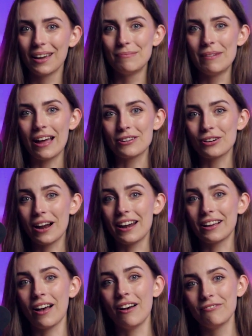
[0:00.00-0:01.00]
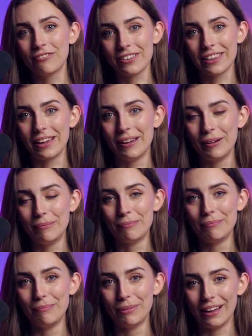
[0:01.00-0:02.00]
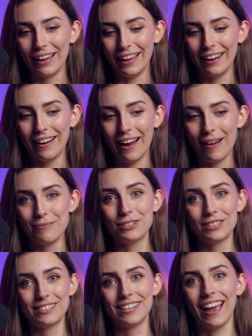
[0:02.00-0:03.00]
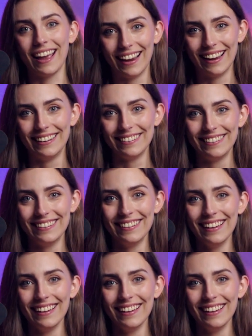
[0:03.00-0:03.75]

not trying to come for them, but I'm just saying,